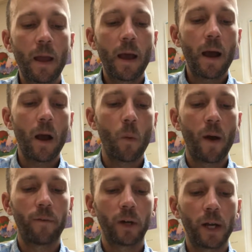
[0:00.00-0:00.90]

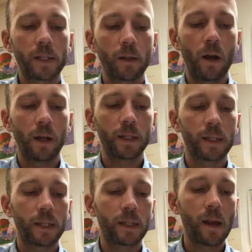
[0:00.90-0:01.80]
However, as long as
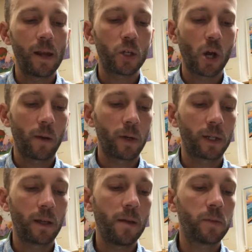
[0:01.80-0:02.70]
the snake charmer
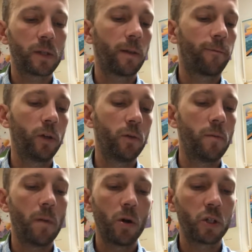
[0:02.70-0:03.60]
keeps the flute
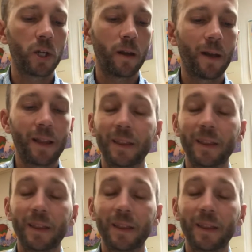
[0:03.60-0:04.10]
in motion,